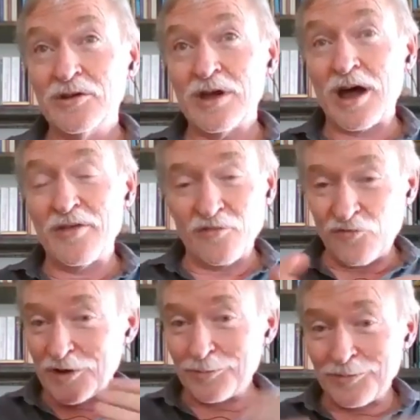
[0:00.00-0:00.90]
on the
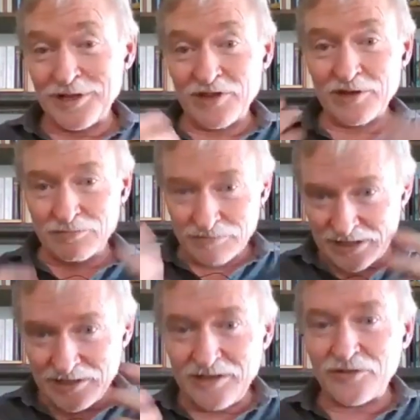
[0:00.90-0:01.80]
firm level, they're
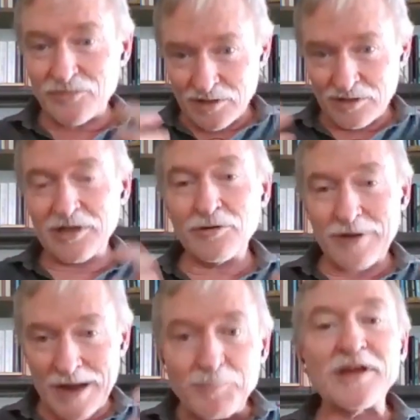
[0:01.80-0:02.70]
really struggling,
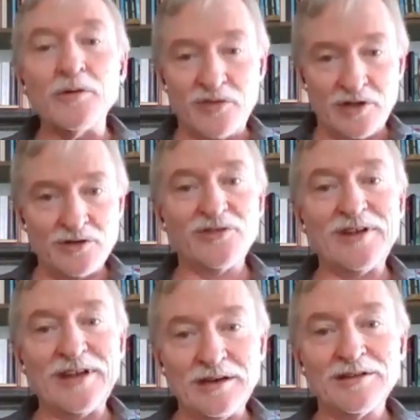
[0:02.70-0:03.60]
grappling with
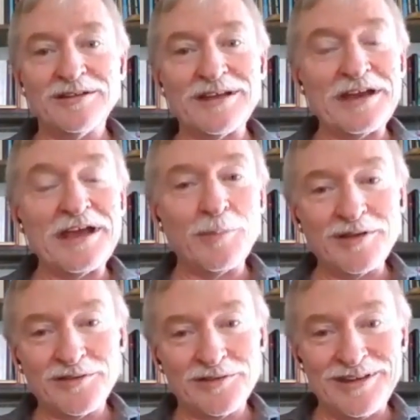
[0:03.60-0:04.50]
understanding the
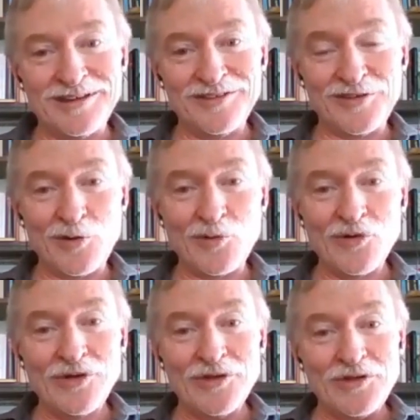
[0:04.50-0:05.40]
dynamics. And so
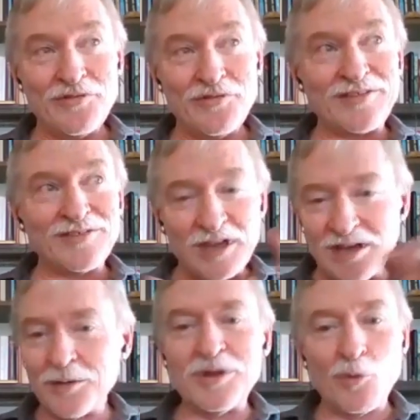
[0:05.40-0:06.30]
that's
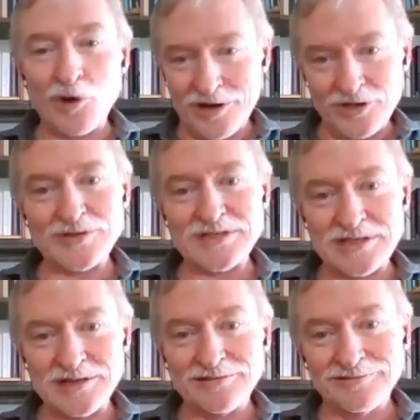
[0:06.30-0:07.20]
going to be more interesting
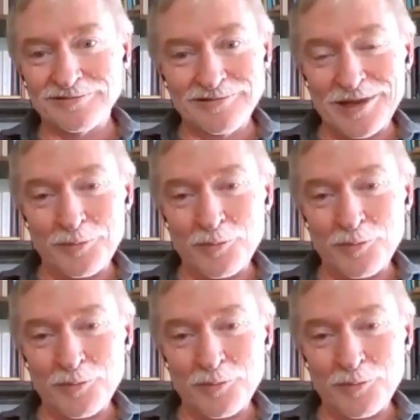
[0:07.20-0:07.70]
and